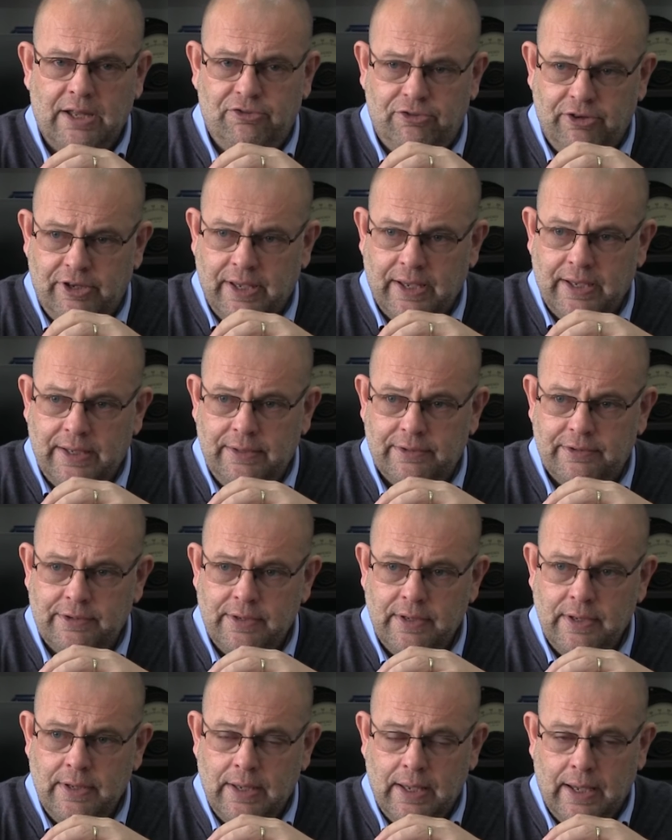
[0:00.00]
educate,
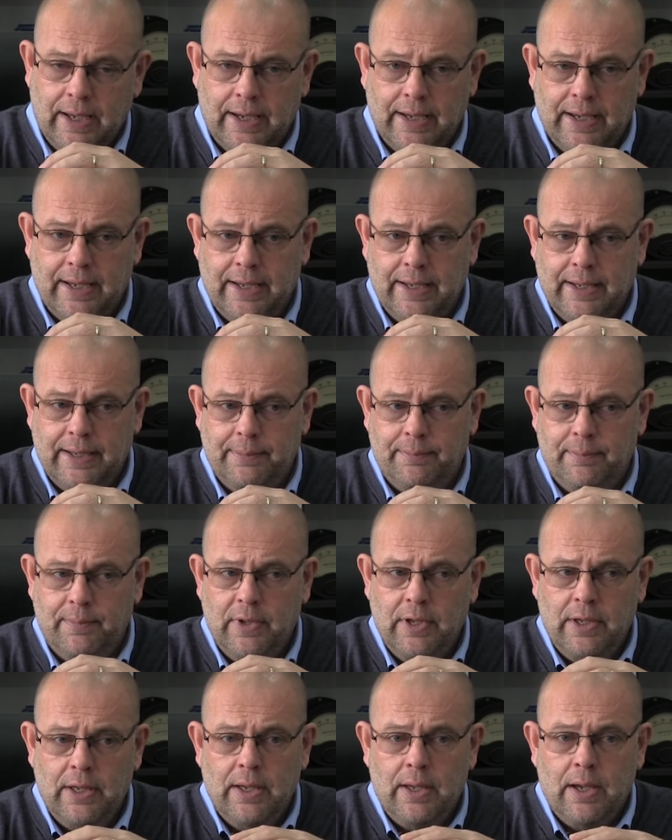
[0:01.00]

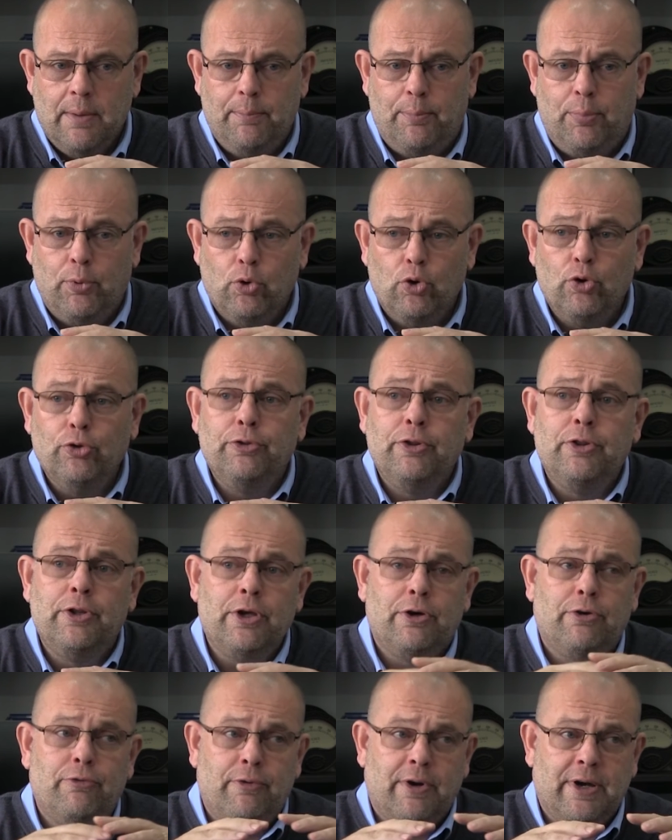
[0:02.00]
broaden the
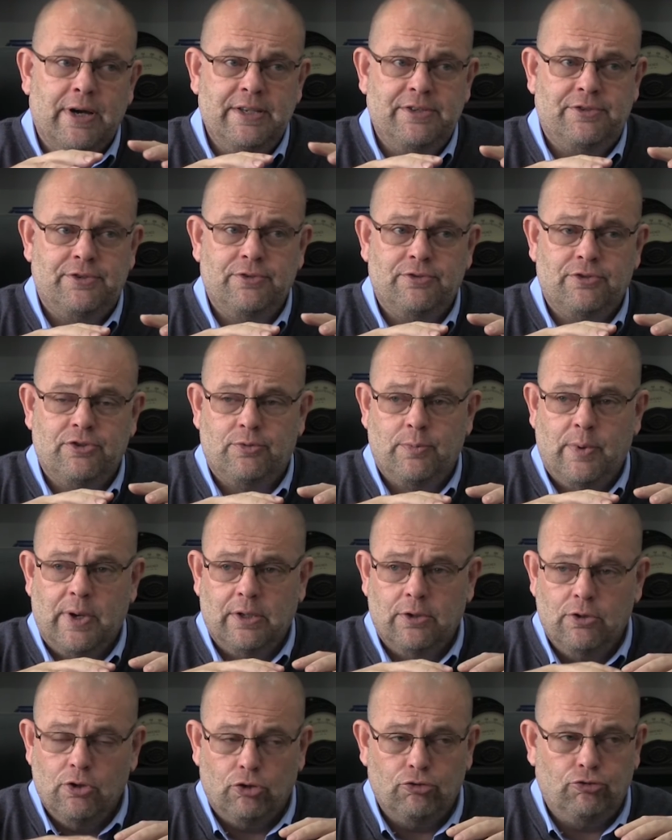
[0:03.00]
horizons as
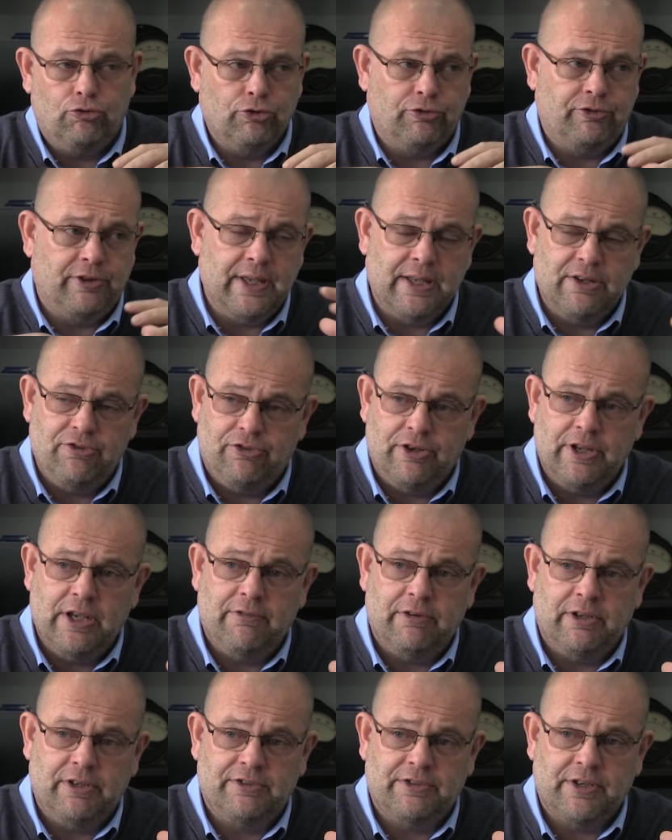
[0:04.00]
well, not just the
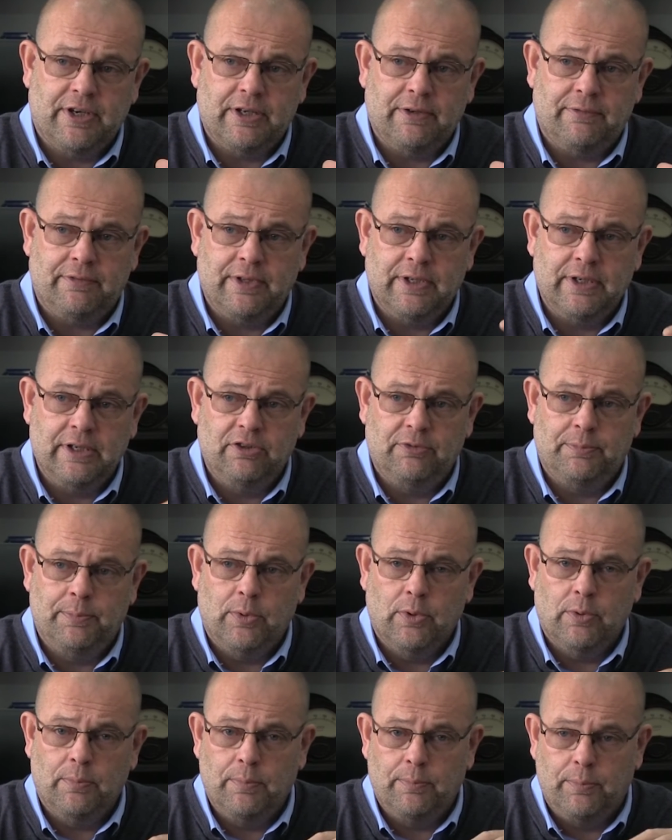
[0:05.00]
engineering side of things,
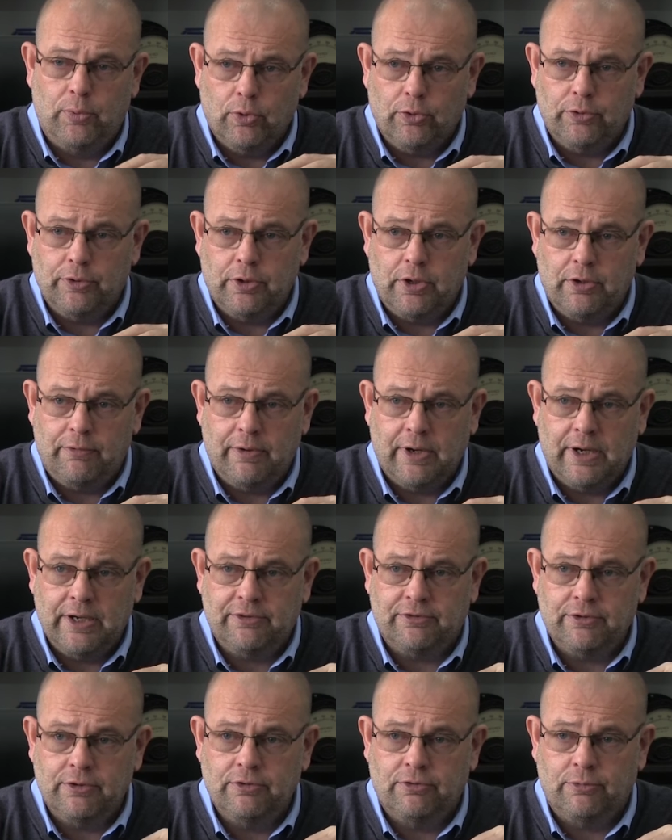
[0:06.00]
but broaden
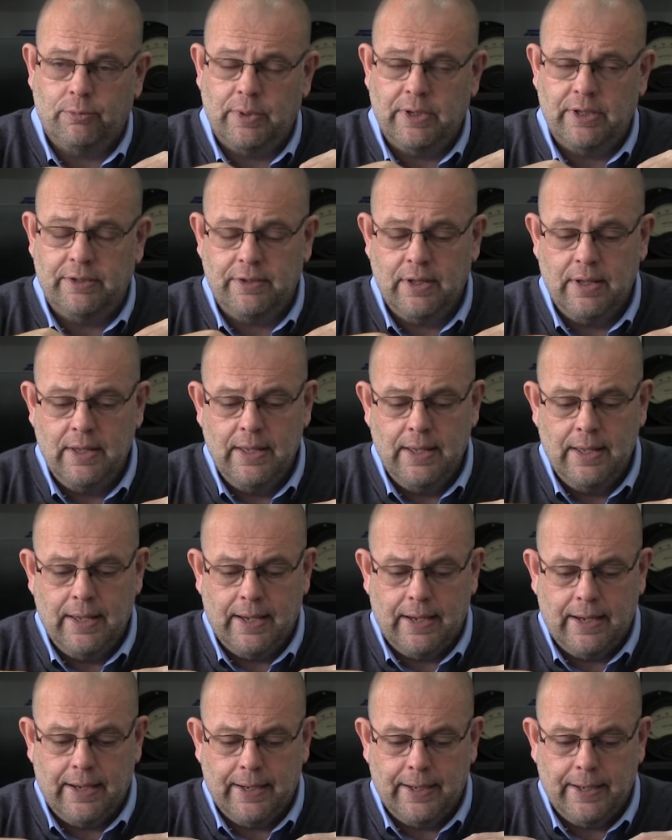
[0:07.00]
horizons with
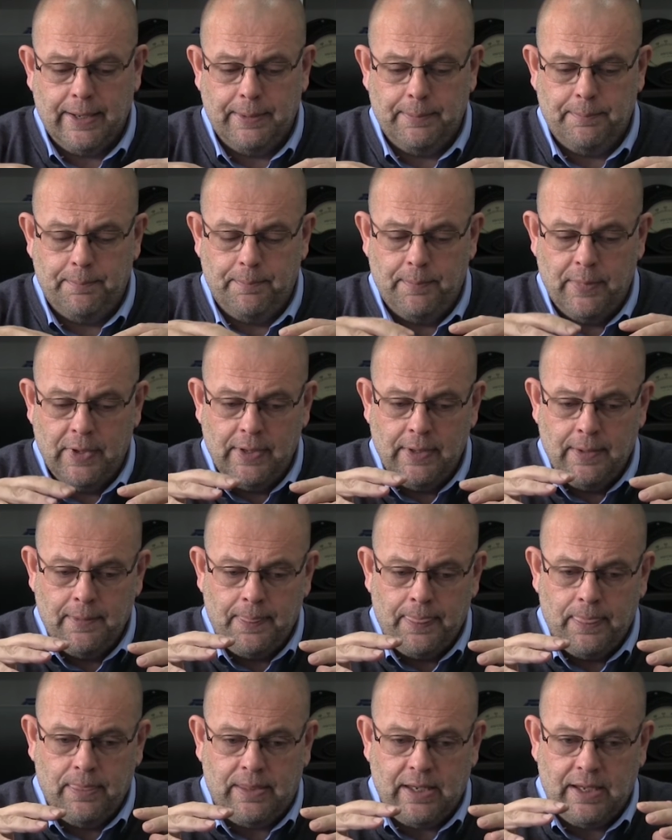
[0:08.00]

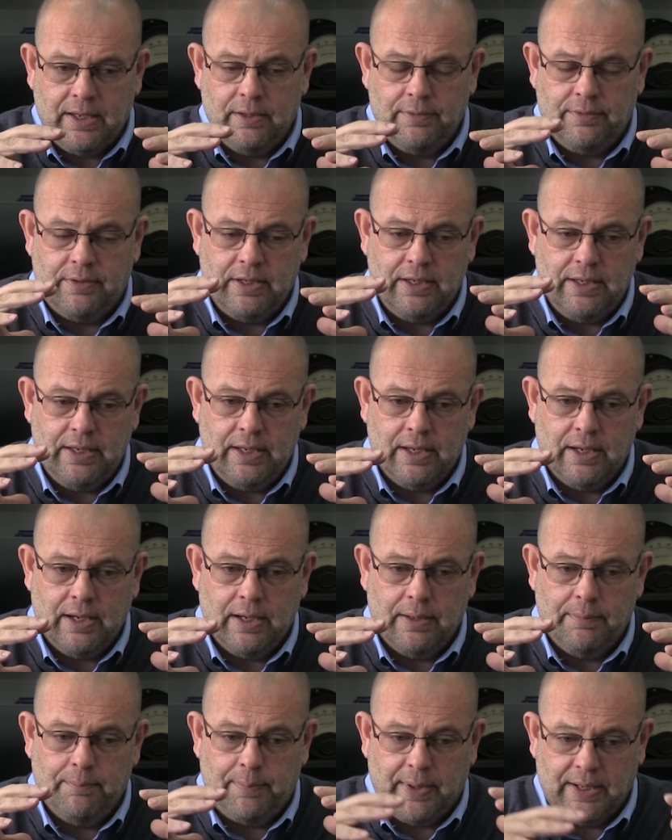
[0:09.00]
the
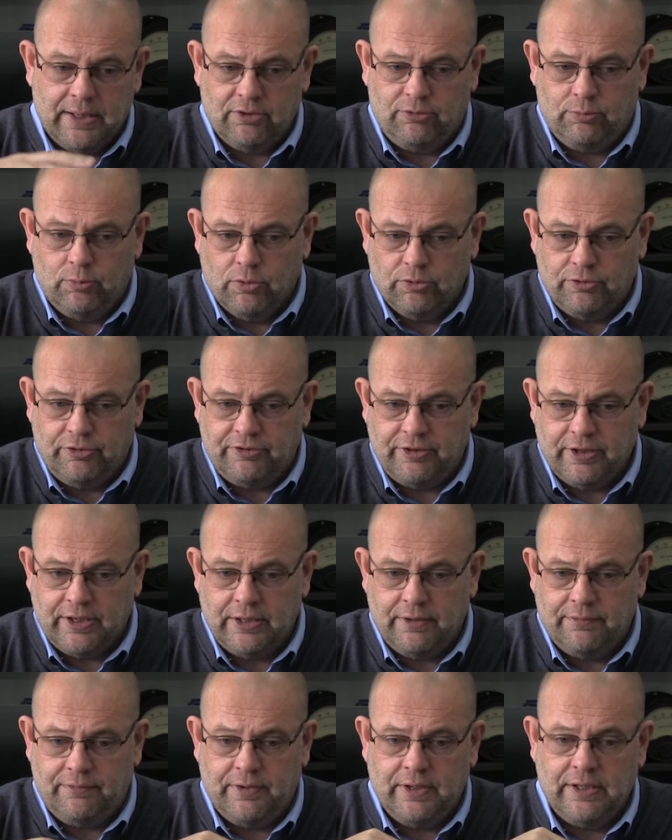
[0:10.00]
ballast water
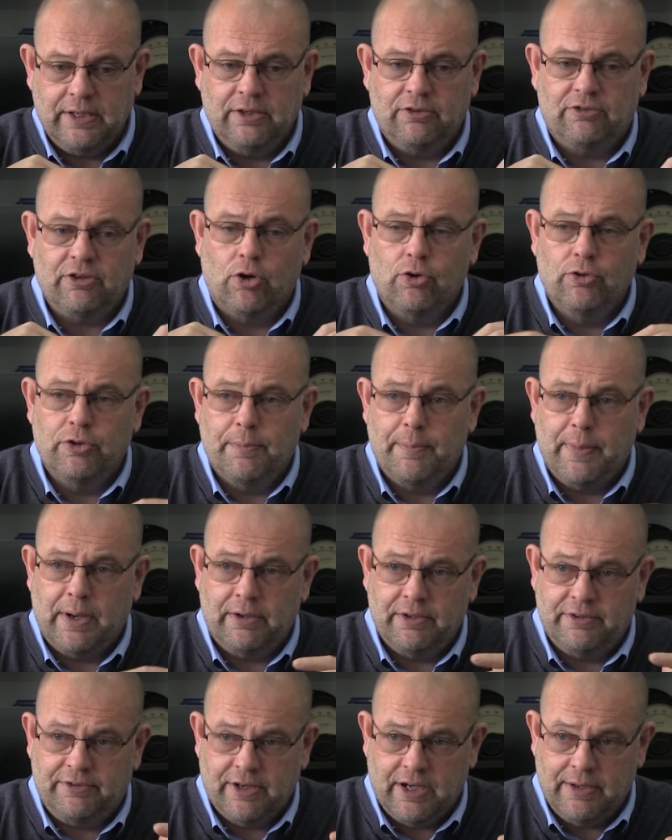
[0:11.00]
side of things, other
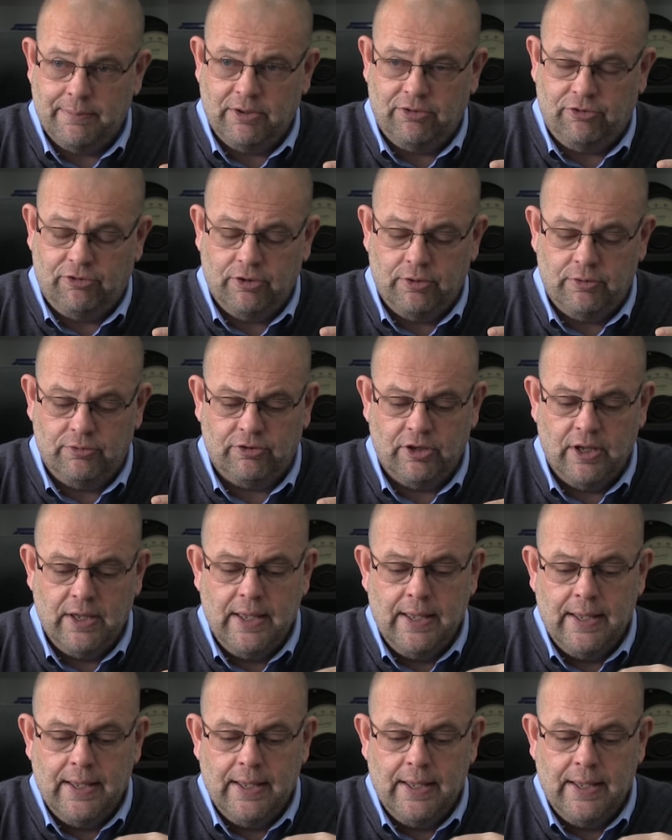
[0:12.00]
maritime issues.